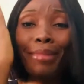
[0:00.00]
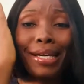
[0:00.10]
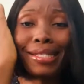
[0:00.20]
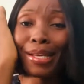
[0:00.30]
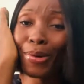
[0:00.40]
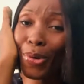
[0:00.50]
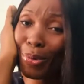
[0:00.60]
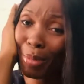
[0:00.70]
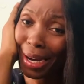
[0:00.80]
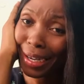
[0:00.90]
is a
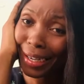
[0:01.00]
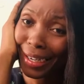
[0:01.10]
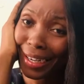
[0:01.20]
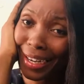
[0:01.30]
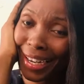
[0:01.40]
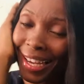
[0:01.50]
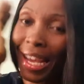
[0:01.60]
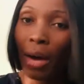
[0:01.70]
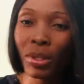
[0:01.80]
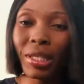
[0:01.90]
coma.
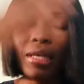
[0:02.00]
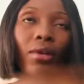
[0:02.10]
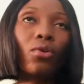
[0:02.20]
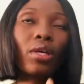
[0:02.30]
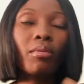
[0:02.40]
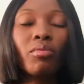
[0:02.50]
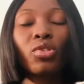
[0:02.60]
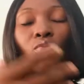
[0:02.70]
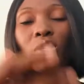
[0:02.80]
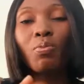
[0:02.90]
I was thinking, okay, maybe
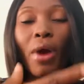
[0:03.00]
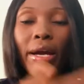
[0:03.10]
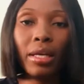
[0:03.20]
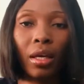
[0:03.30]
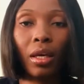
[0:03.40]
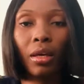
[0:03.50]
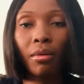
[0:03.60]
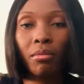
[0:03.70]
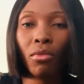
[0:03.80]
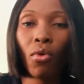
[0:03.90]
she was pranking
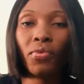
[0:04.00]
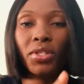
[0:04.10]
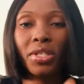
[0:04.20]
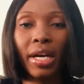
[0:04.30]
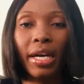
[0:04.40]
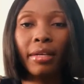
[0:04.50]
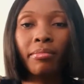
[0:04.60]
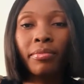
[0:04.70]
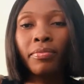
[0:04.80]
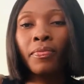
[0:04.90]
him over
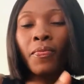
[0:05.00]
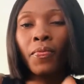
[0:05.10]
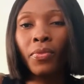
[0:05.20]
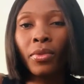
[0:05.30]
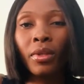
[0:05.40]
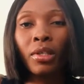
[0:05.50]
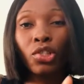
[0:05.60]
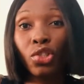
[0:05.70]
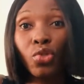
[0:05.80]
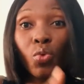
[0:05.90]
time.
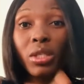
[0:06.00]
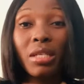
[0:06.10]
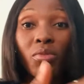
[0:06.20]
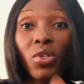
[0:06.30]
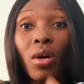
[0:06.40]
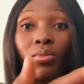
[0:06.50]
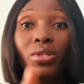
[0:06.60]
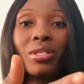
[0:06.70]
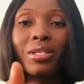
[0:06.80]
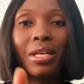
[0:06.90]
She just wants him to come
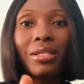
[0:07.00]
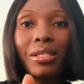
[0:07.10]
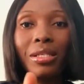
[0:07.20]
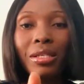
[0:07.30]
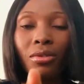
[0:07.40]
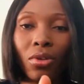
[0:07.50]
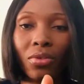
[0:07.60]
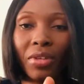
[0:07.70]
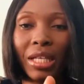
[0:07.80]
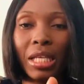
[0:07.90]
to his senses and all
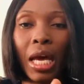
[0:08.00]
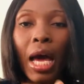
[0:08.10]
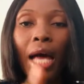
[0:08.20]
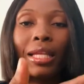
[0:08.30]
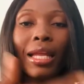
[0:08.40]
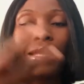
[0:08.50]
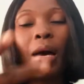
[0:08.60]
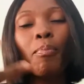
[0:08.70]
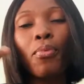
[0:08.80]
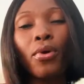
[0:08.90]
of that. And then at
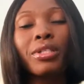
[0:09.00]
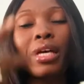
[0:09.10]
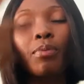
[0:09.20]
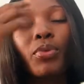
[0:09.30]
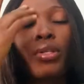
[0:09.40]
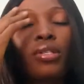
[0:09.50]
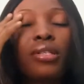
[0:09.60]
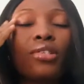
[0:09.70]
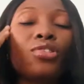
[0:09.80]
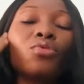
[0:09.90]
that point at the police
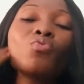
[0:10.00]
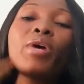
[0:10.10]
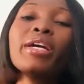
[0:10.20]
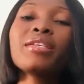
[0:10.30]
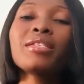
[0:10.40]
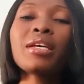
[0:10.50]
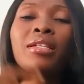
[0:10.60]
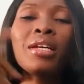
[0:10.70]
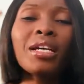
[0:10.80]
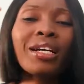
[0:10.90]
station where he
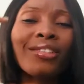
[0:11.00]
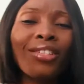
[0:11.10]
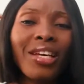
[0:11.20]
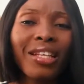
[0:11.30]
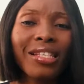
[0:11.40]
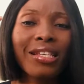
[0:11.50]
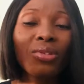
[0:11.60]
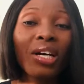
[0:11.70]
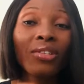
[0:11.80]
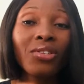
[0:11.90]
said, can you hear that
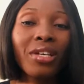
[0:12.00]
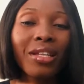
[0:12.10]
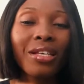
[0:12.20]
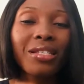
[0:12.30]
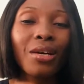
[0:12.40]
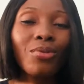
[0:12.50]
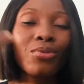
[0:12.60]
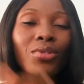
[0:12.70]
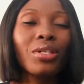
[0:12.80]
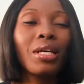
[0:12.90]
sound? Can you hear that sound?